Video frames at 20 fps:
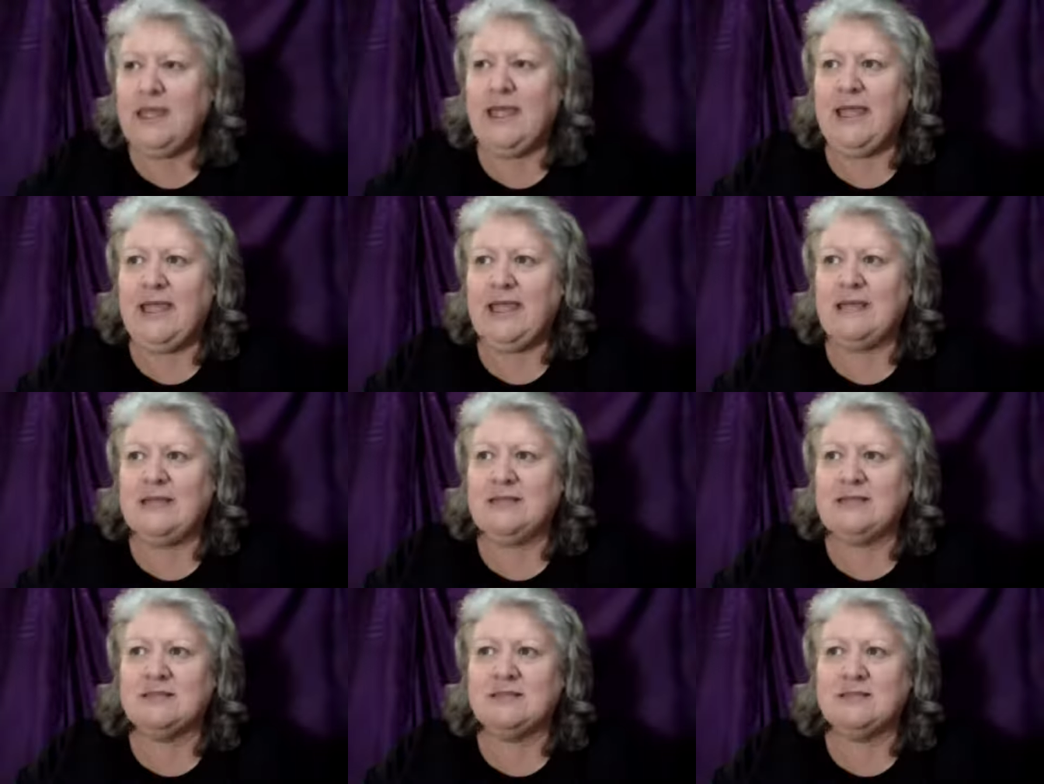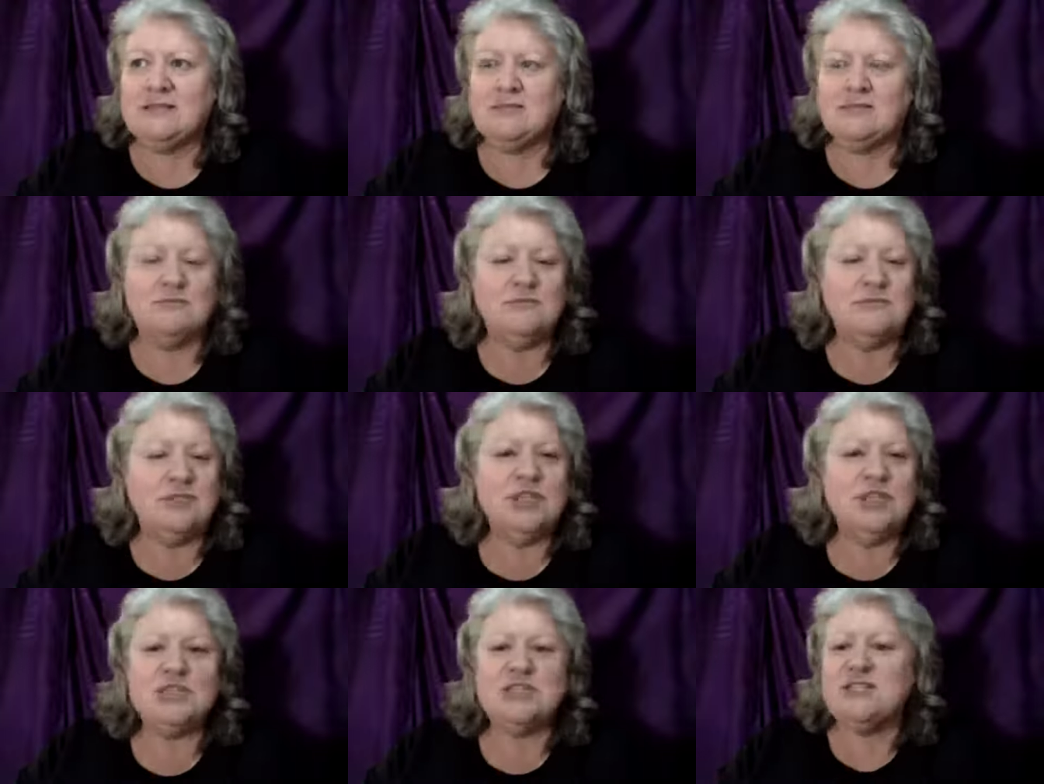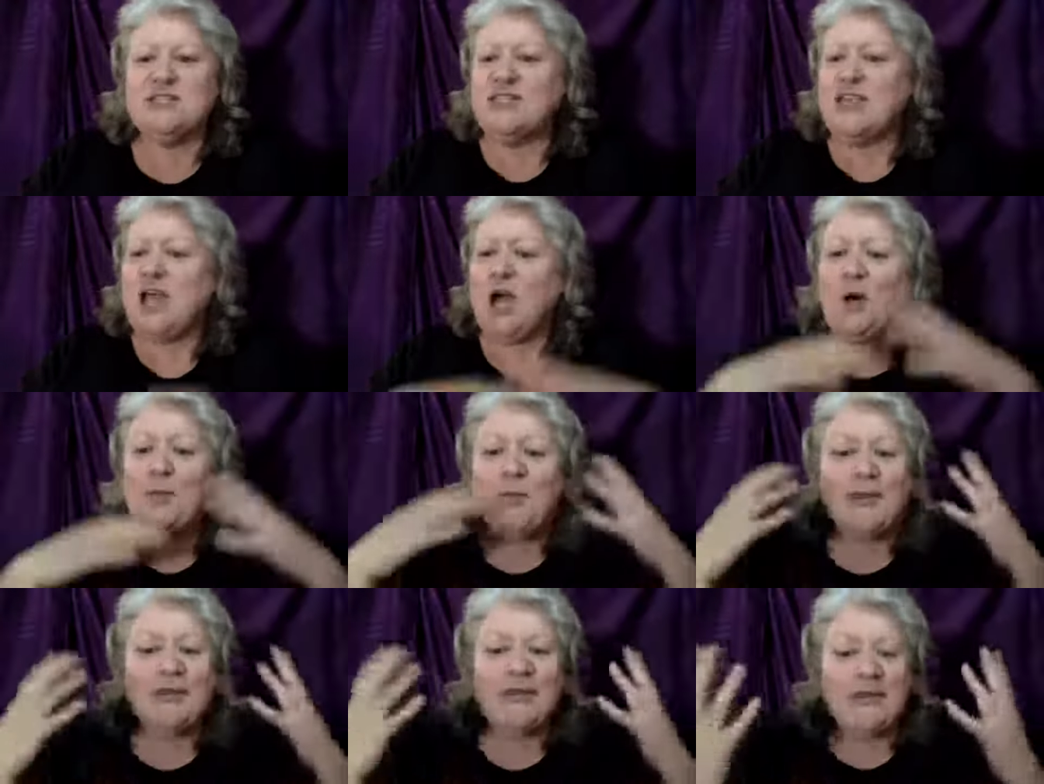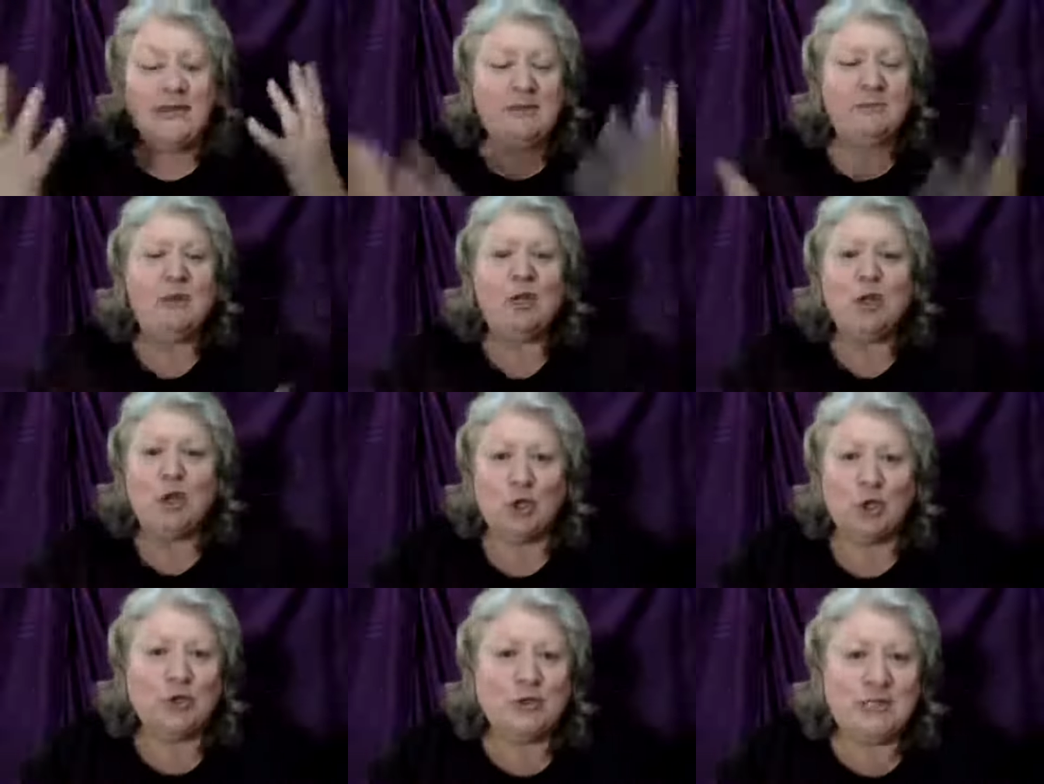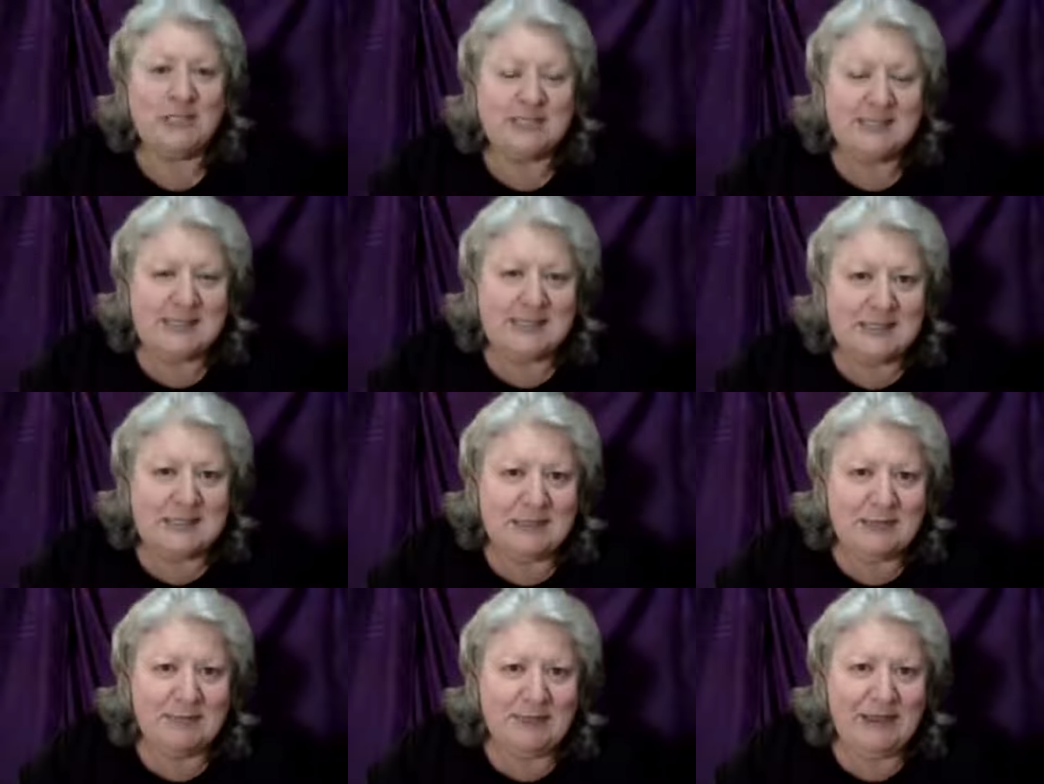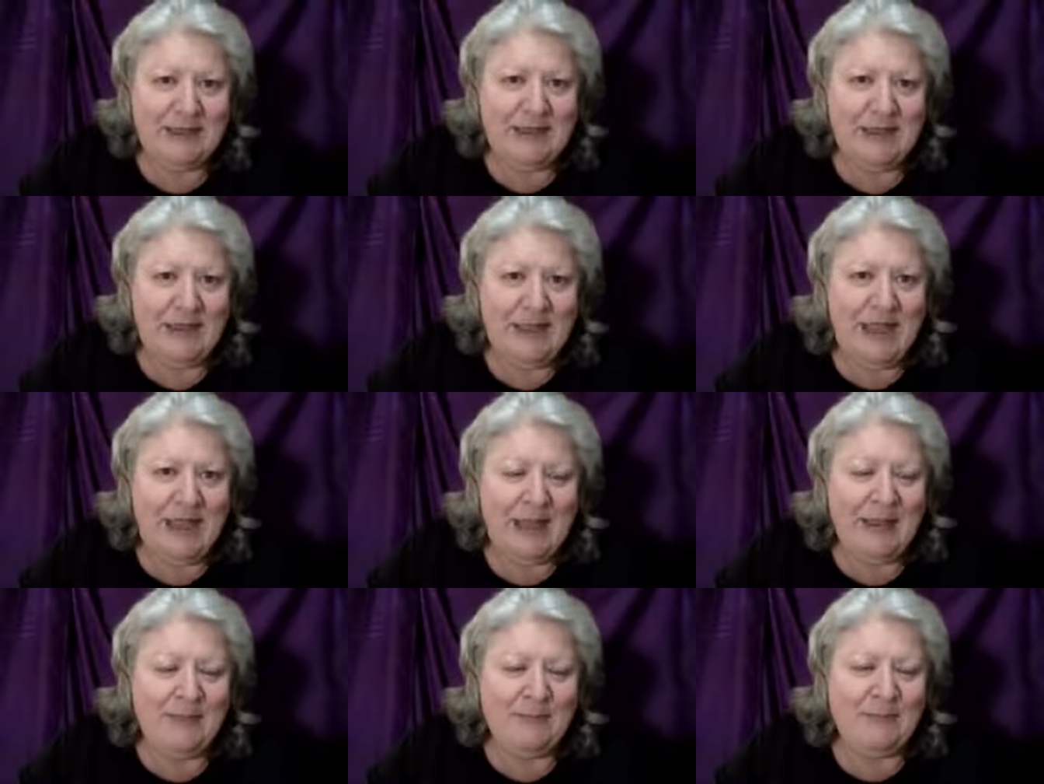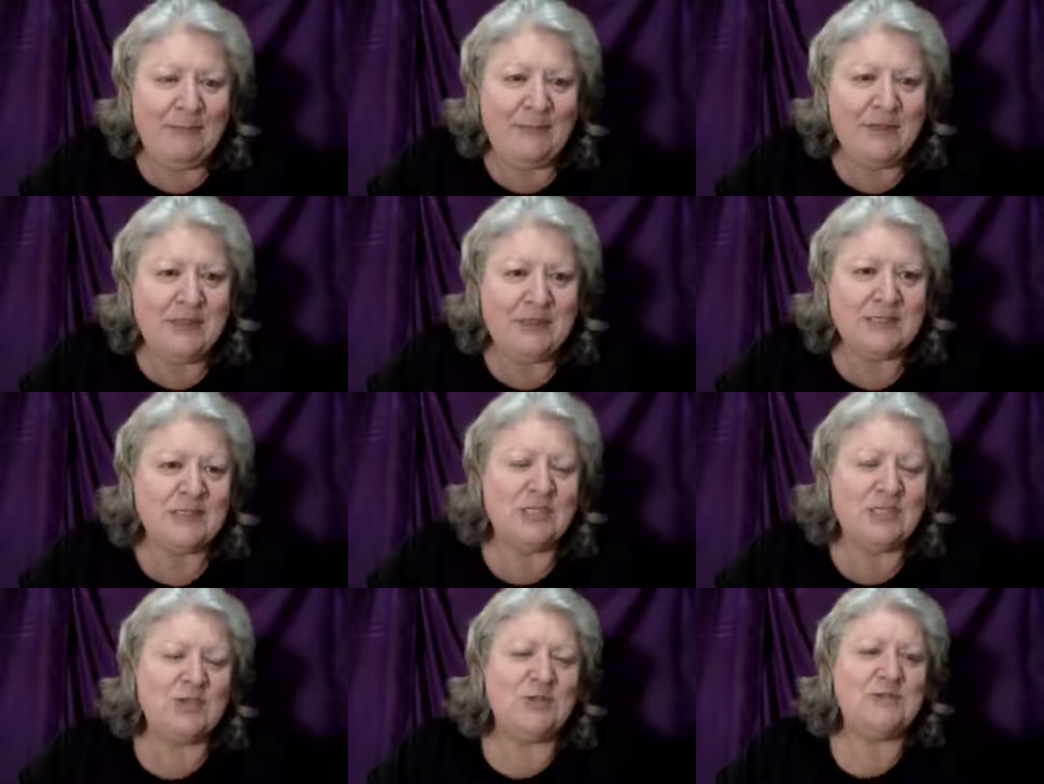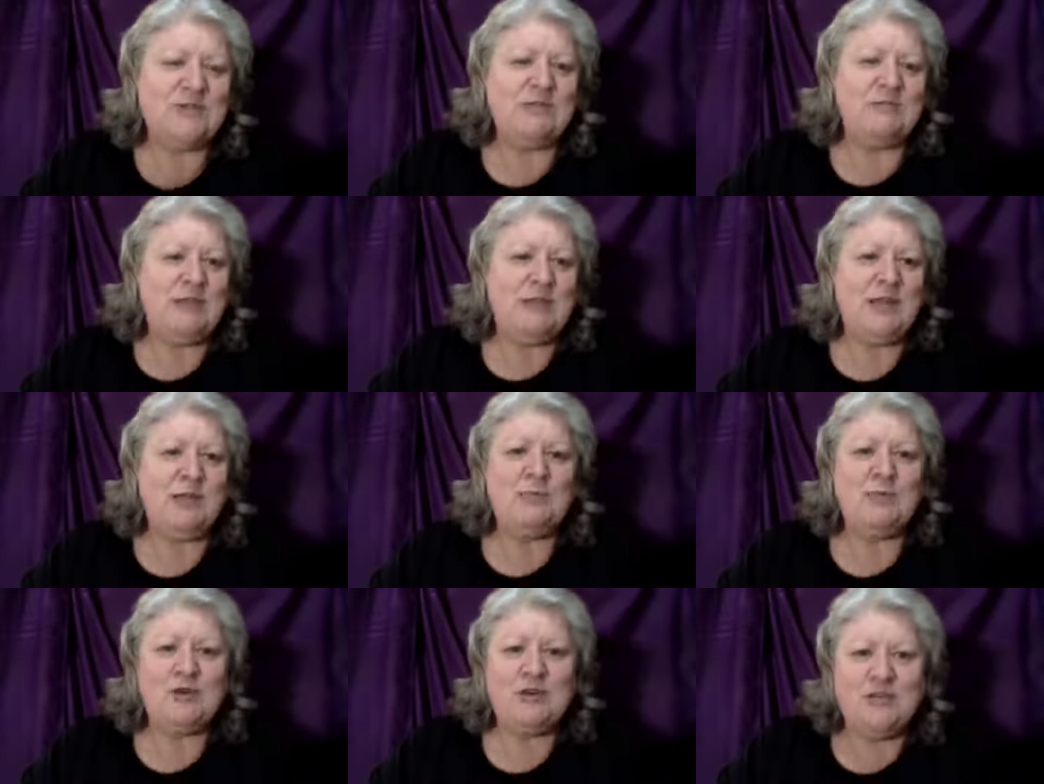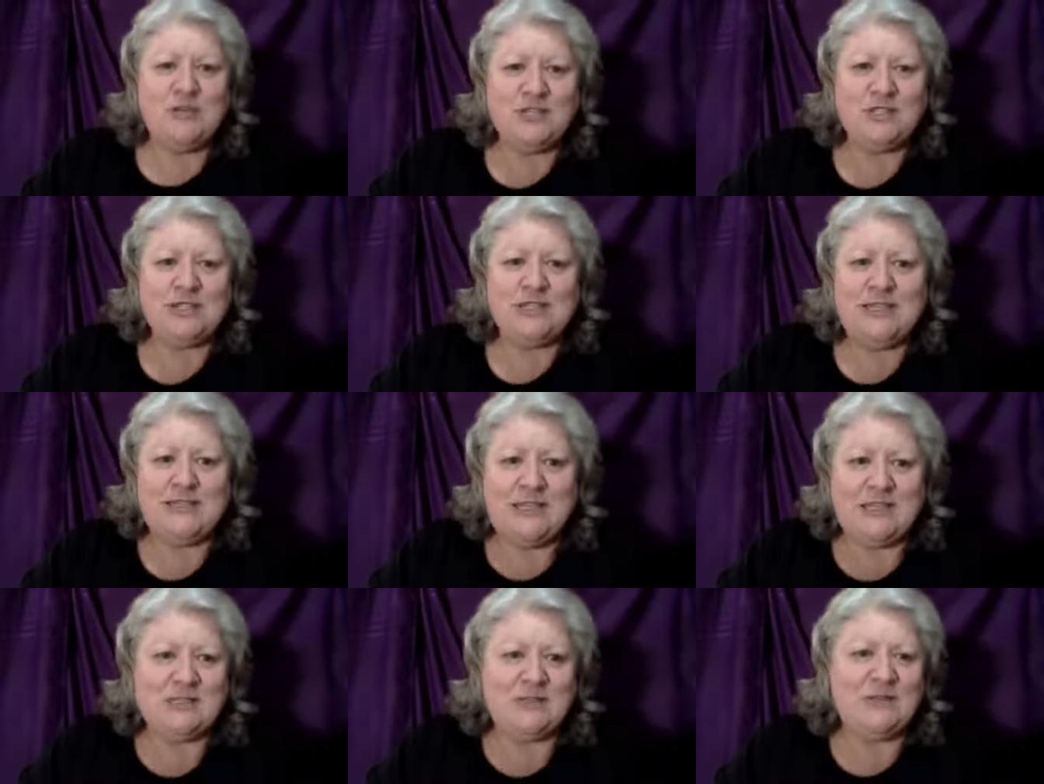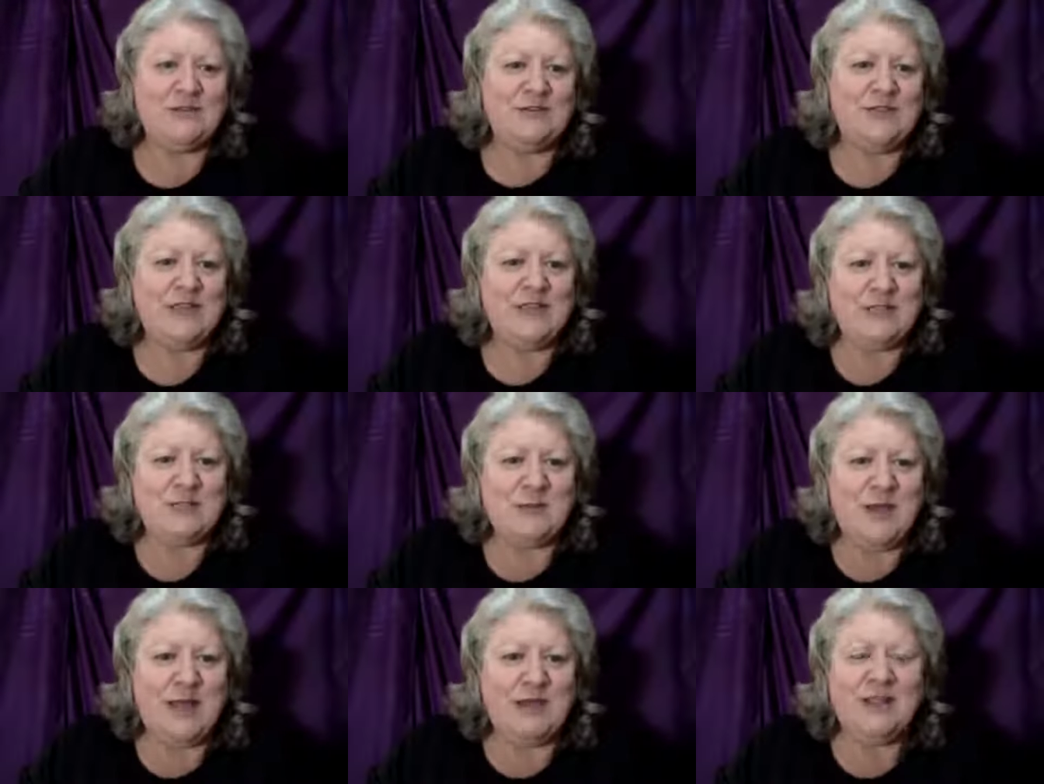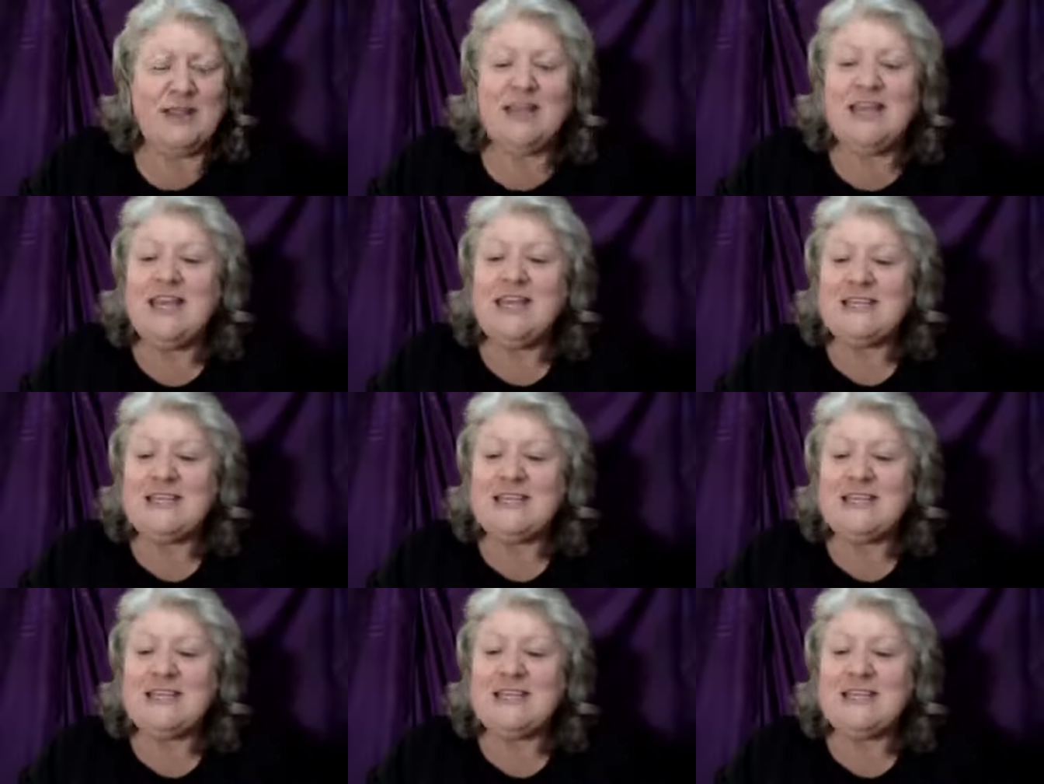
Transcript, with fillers: and just helping them learn the system to use it better, more efficiently, that sort of thing as well.